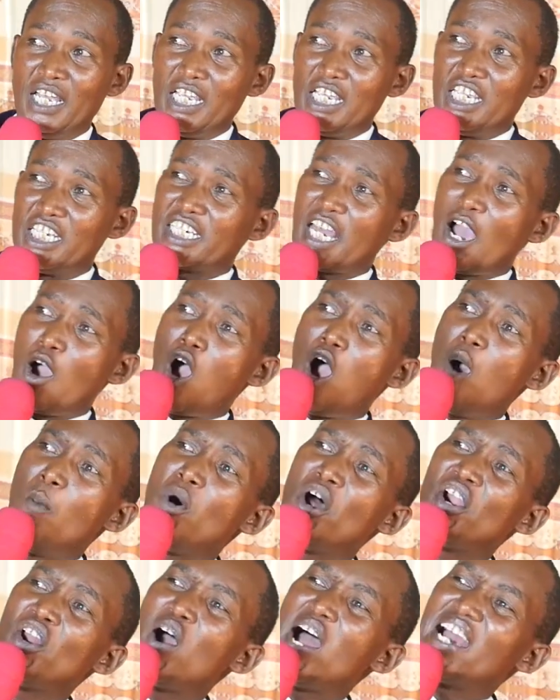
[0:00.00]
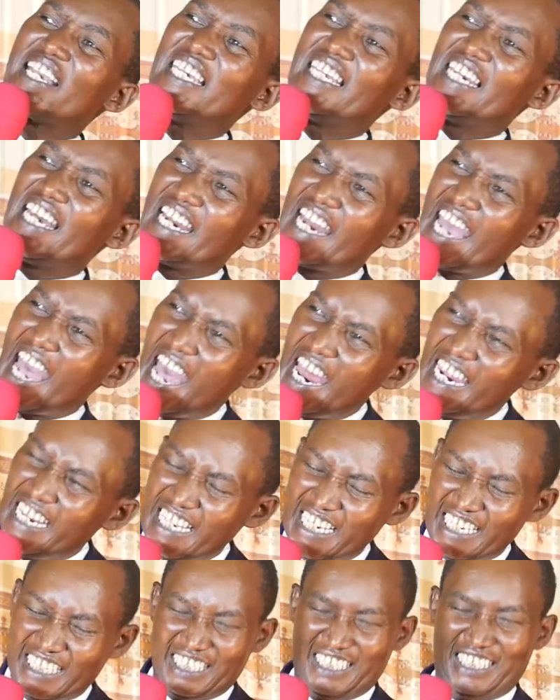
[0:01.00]
Itaombwa na wakina
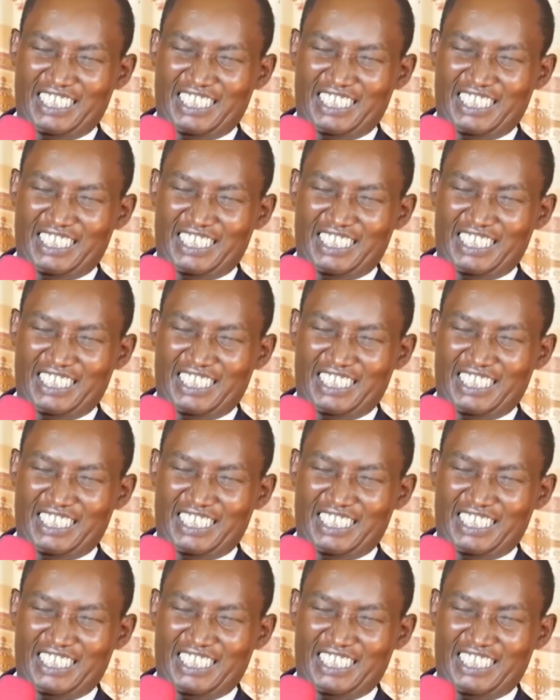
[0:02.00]
nani?